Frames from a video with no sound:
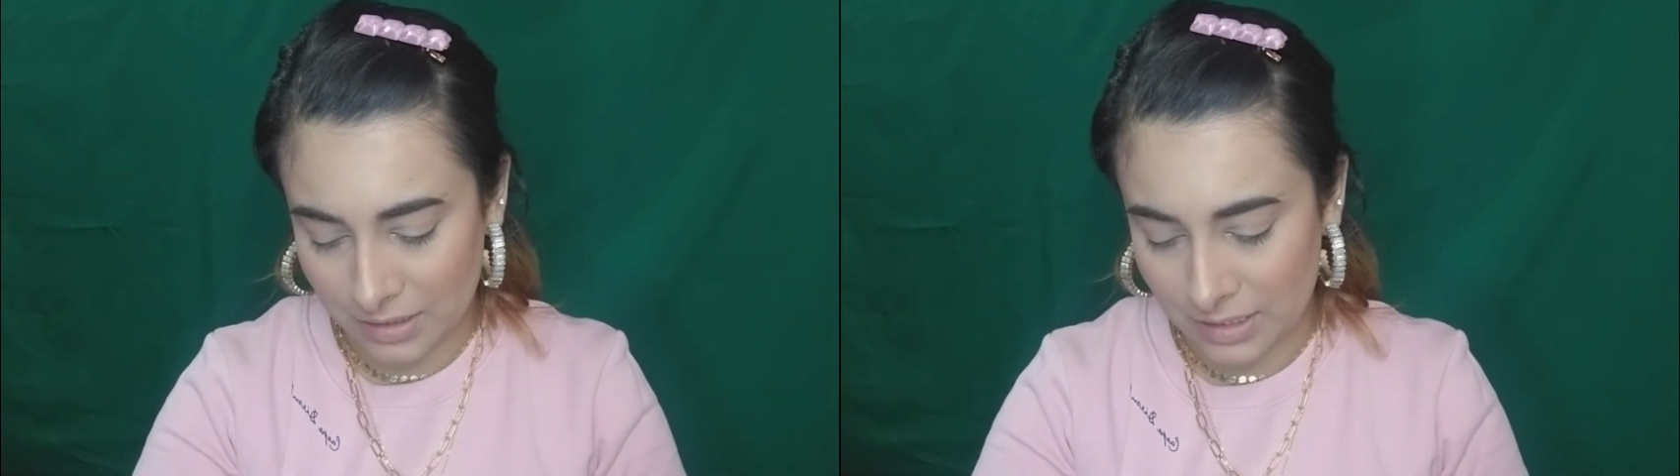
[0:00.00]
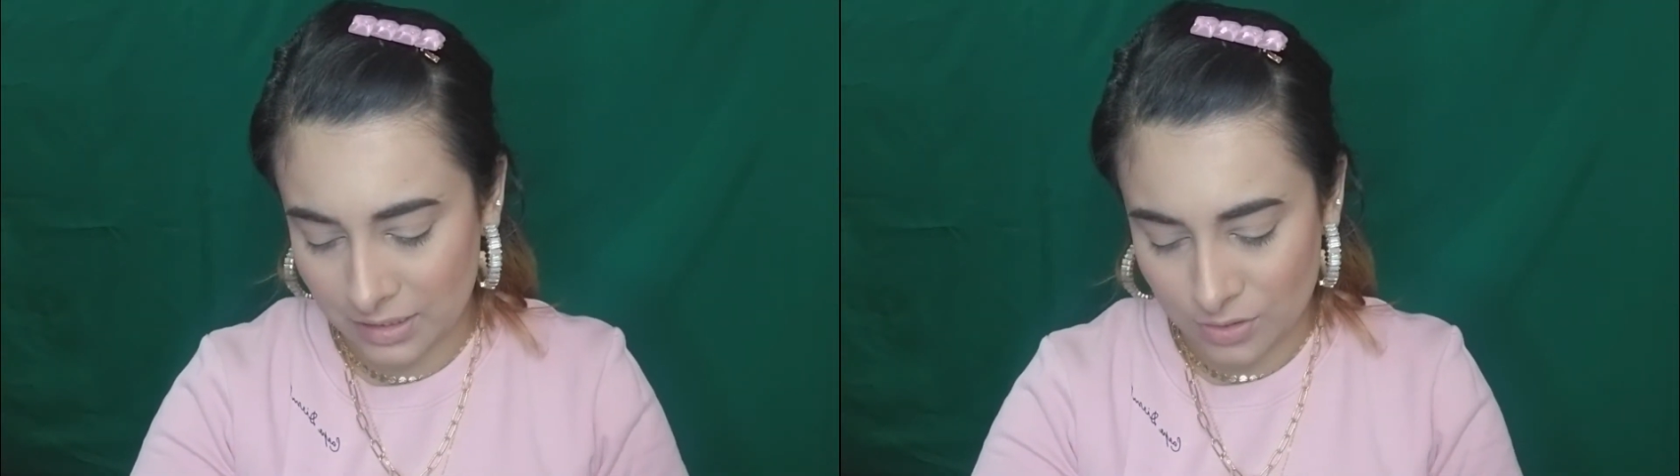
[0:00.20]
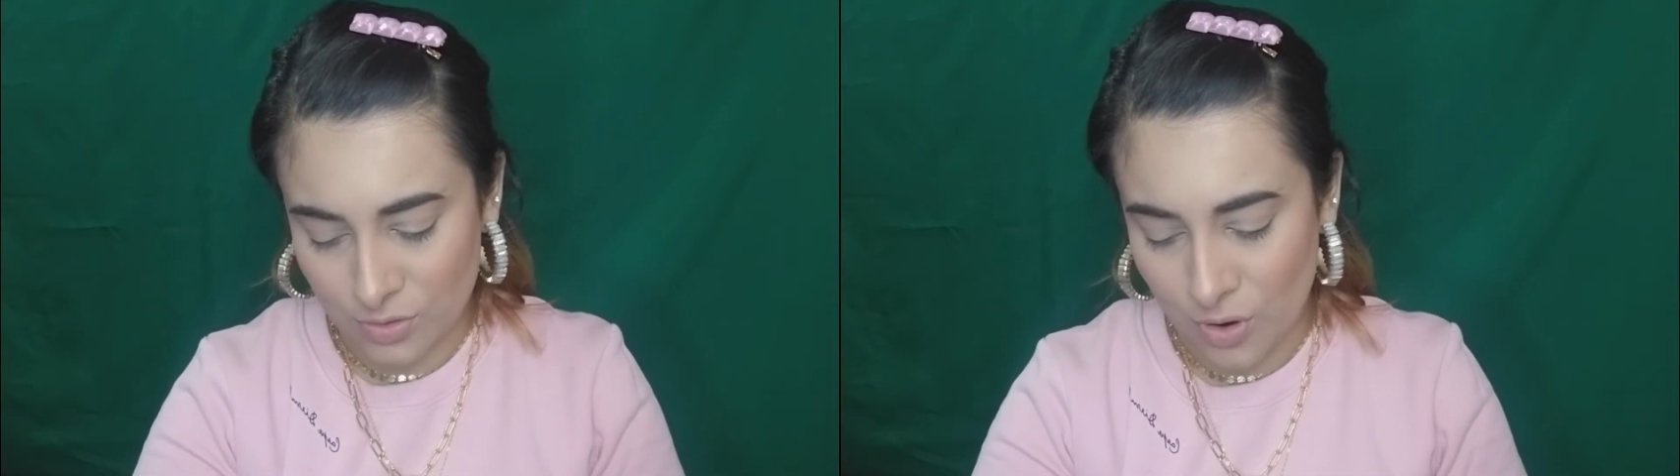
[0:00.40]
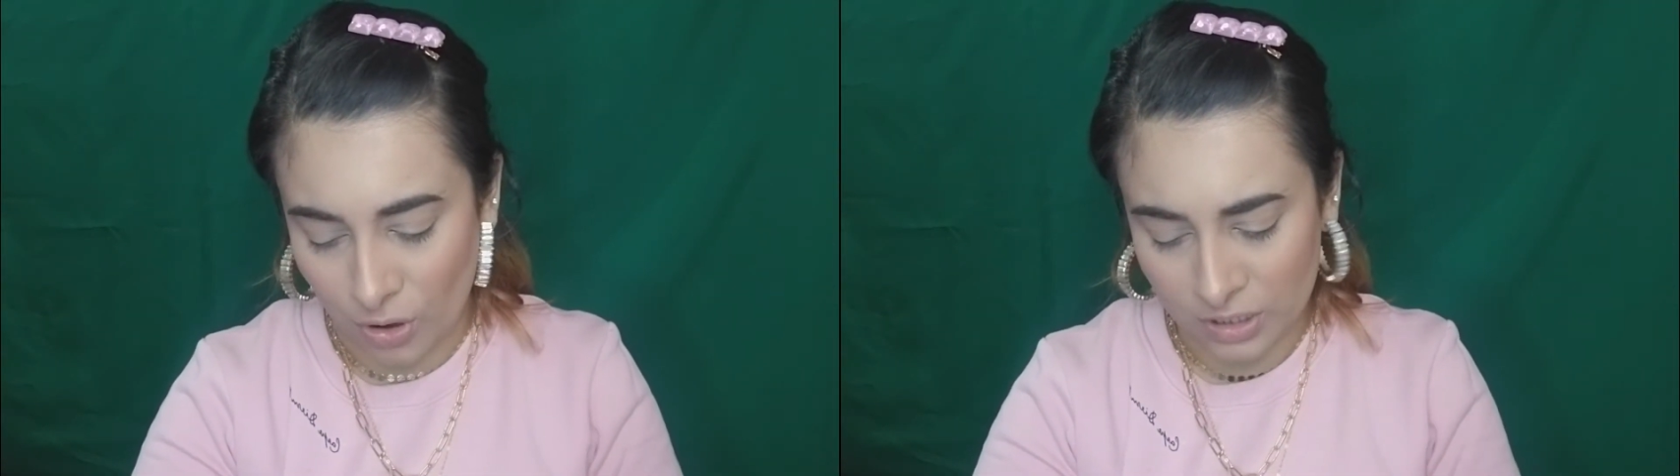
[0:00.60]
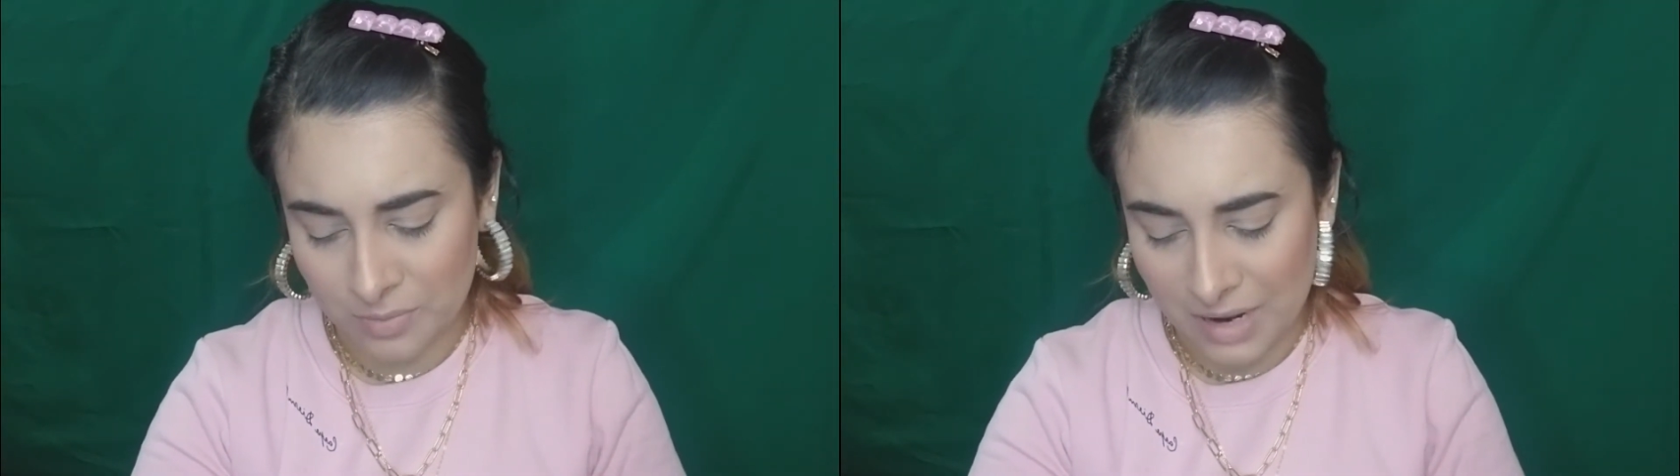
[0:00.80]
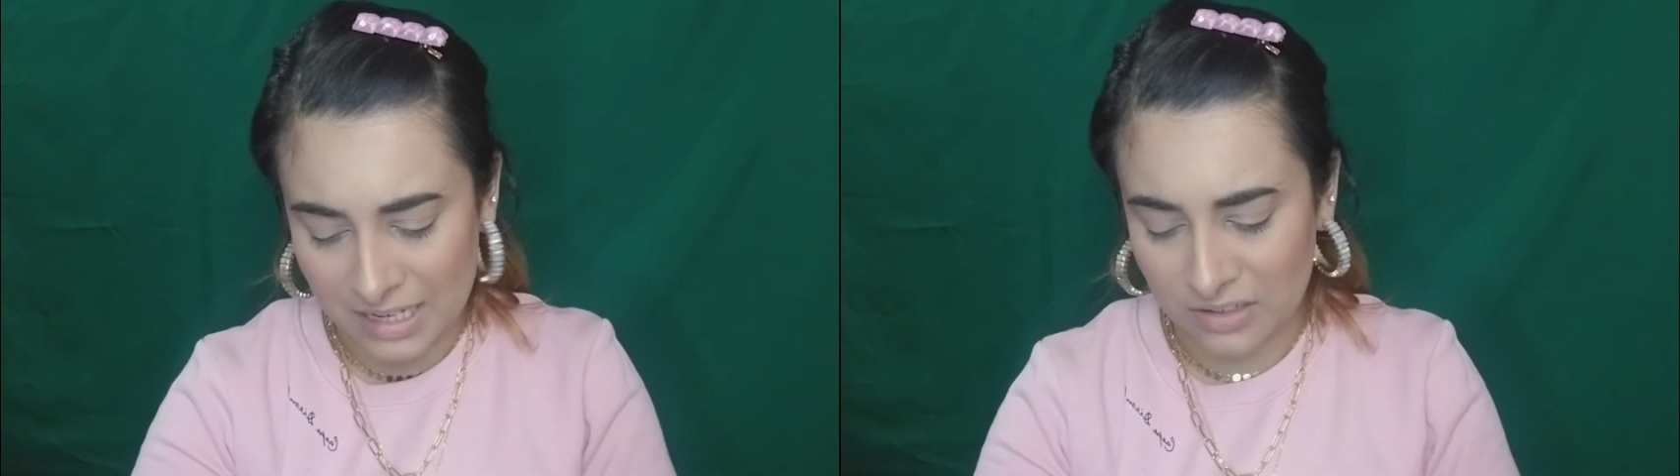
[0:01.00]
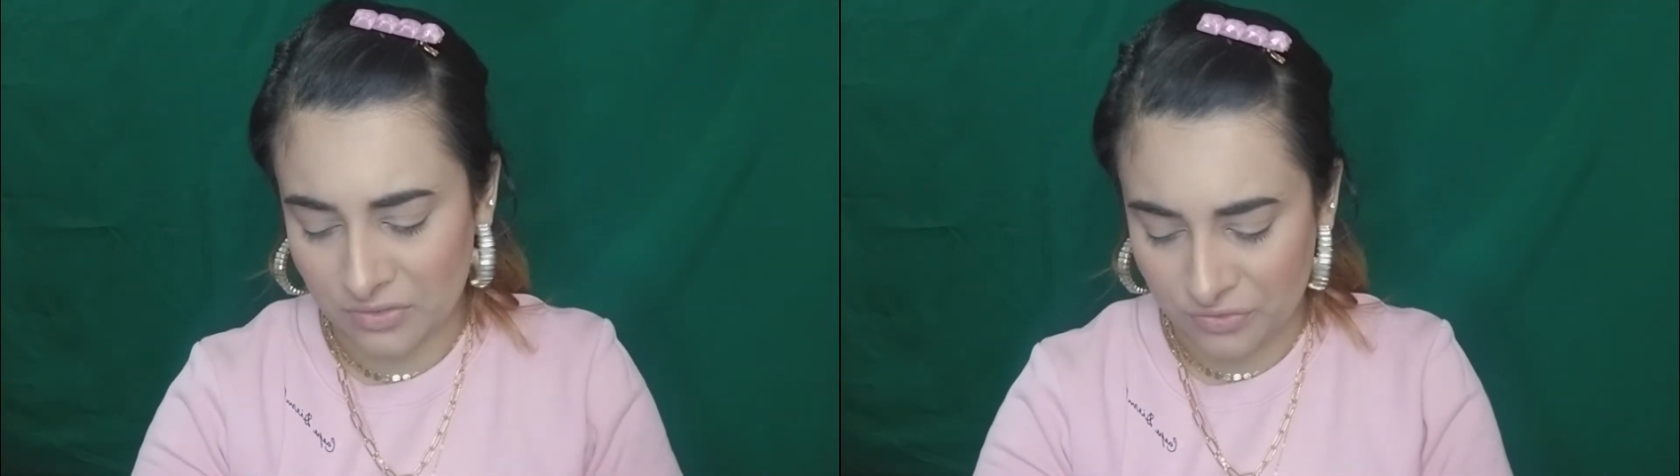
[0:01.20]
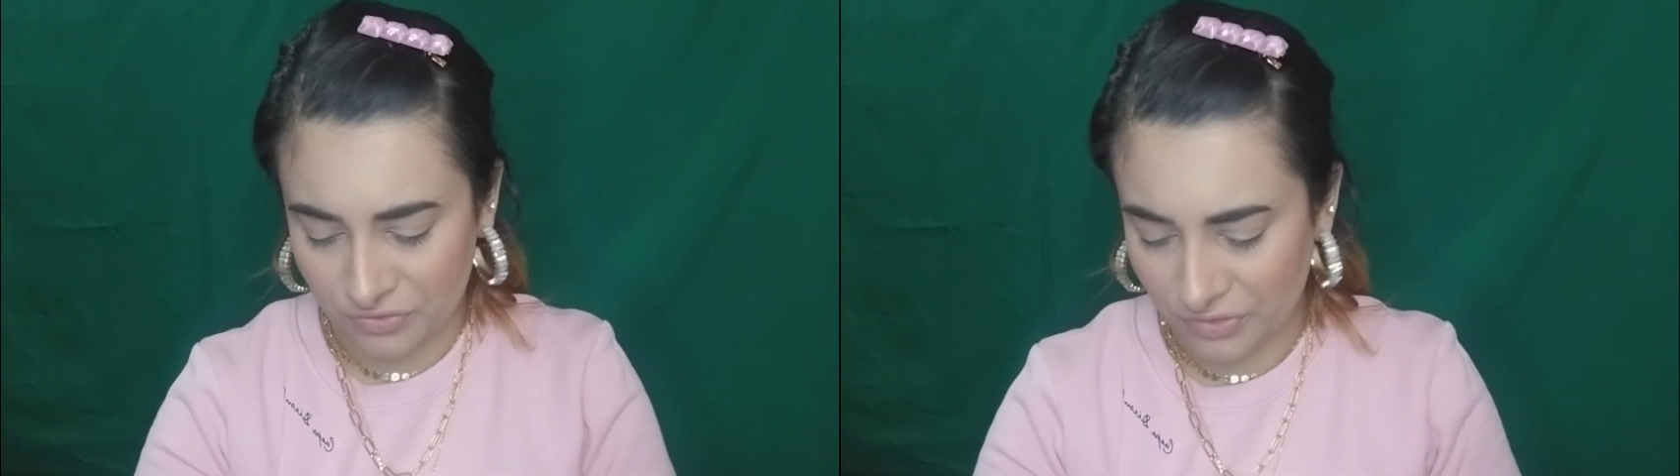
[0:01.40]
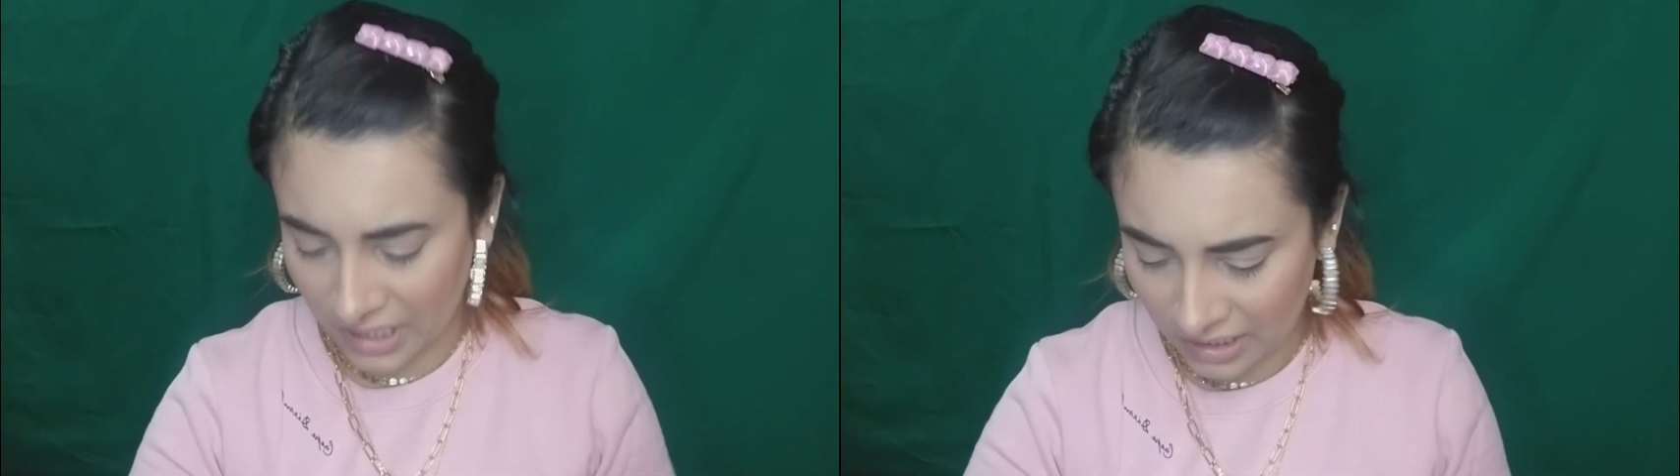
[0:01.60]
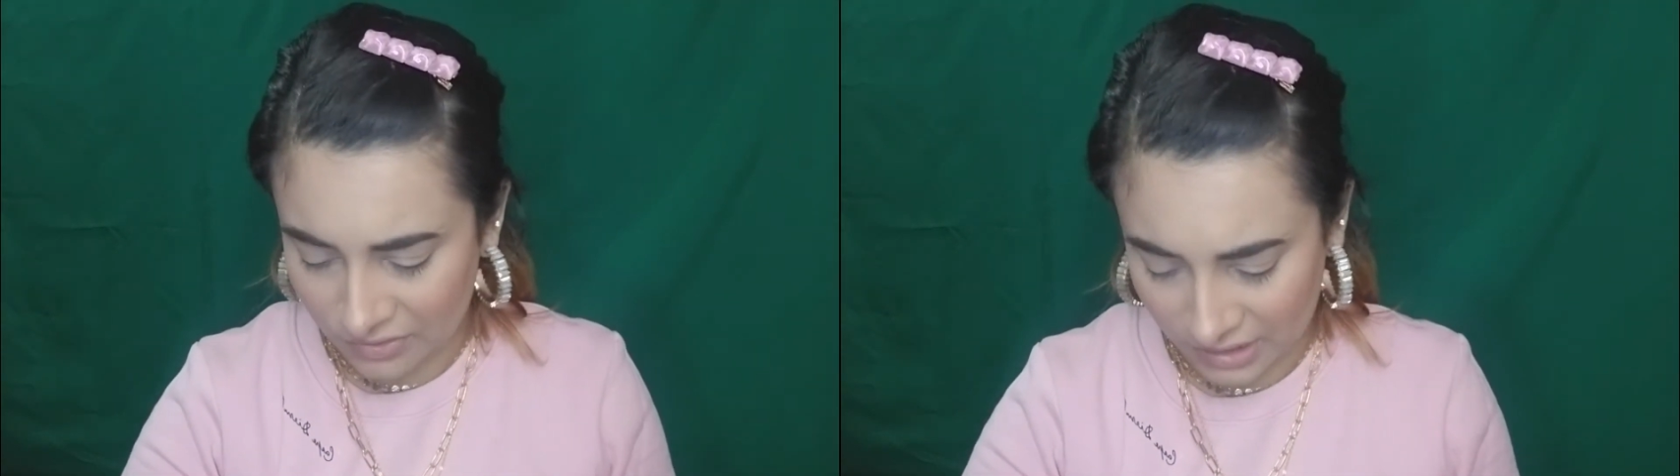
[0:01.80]
it's not my
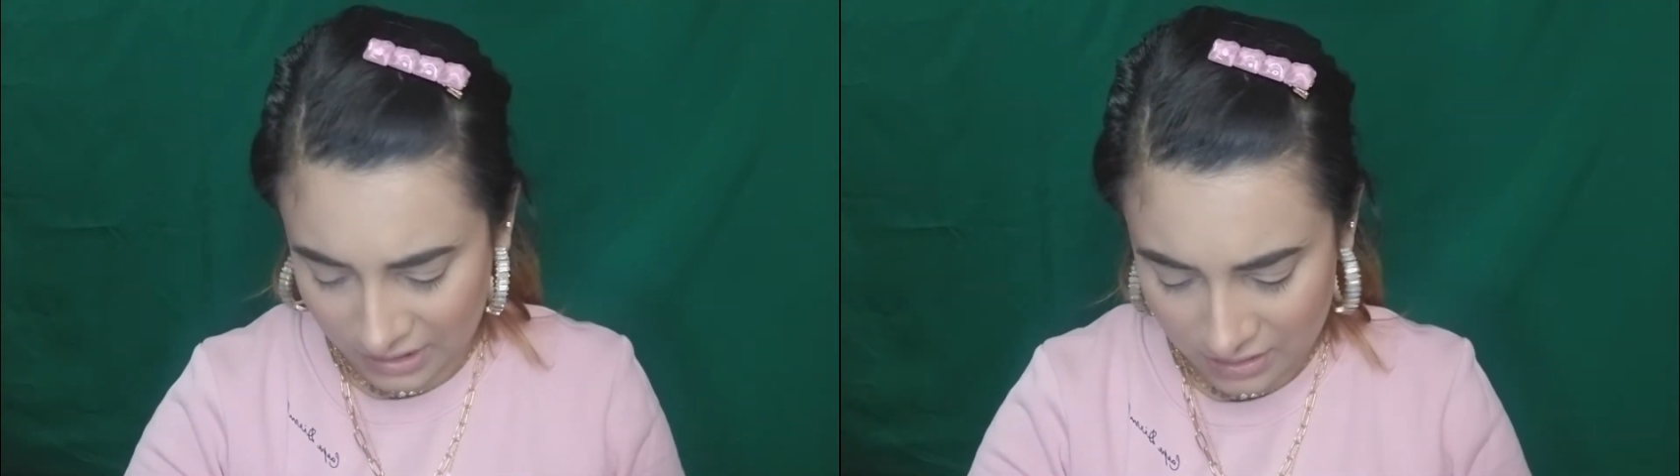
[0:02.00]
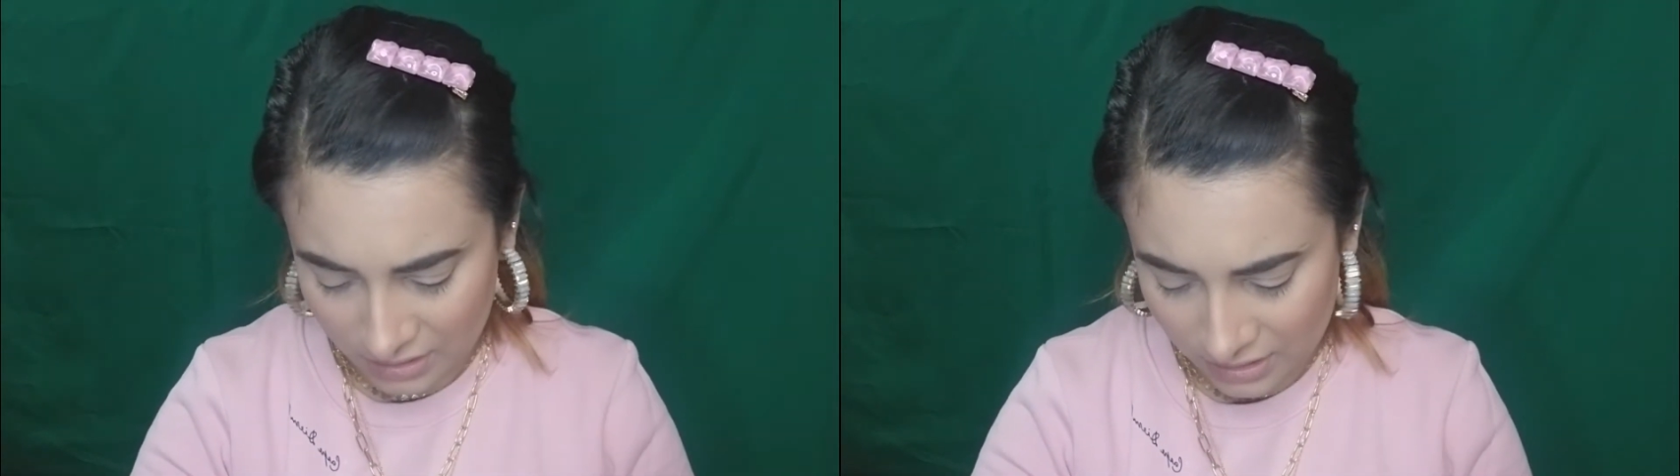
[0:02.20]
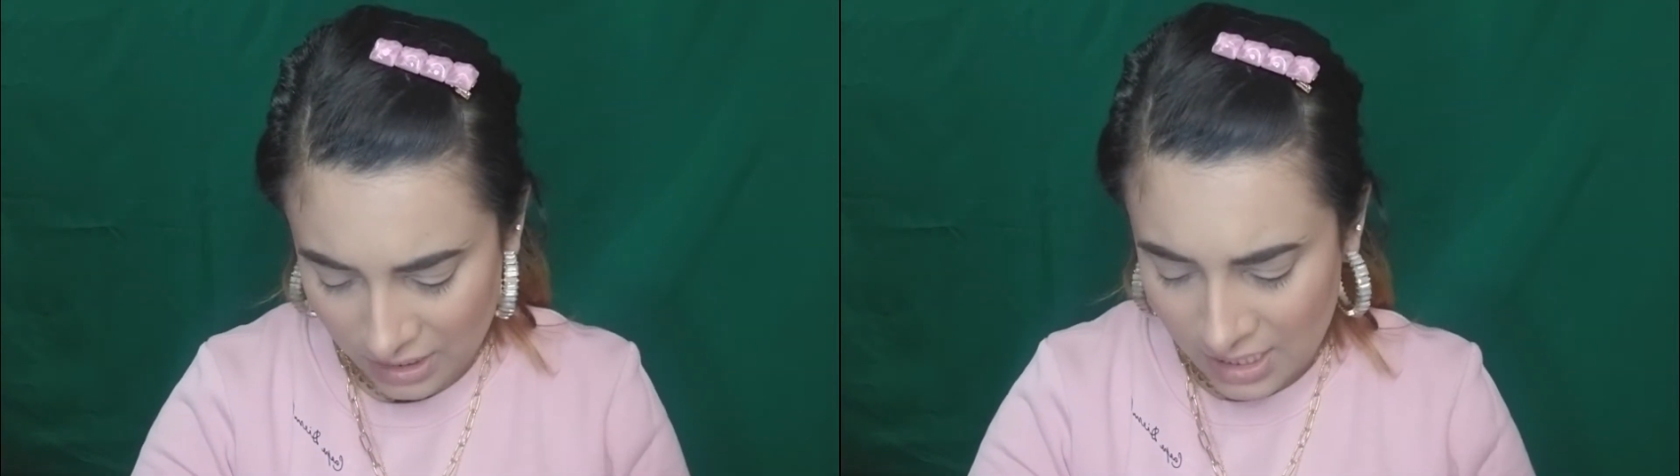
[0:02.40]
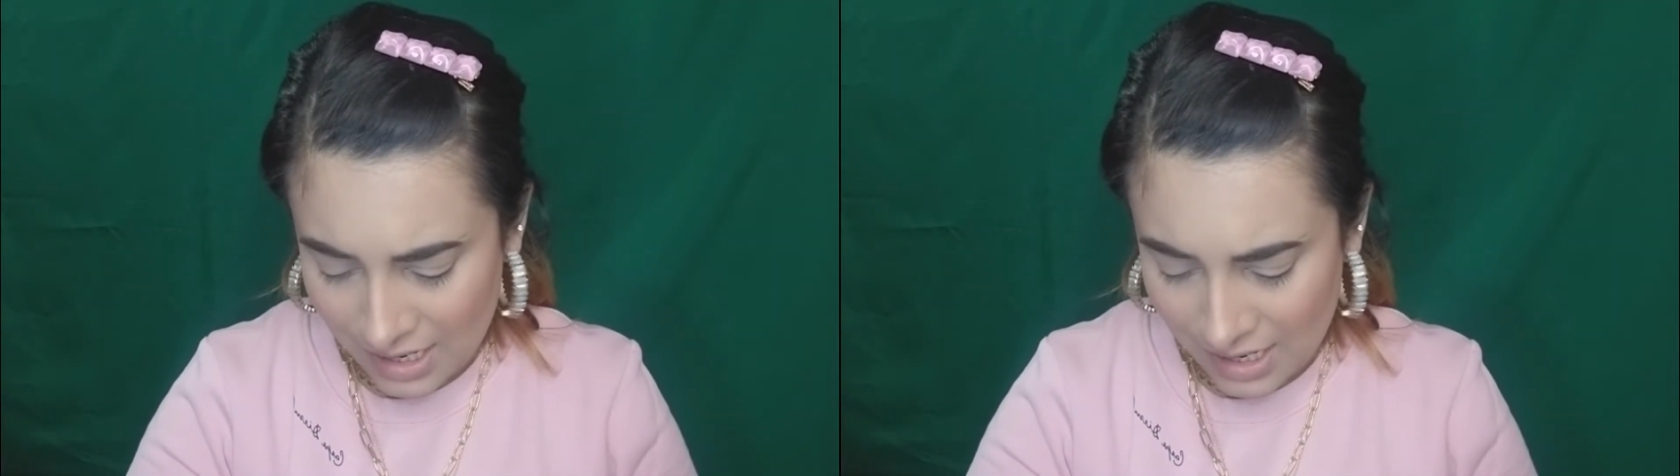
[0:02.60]
fave either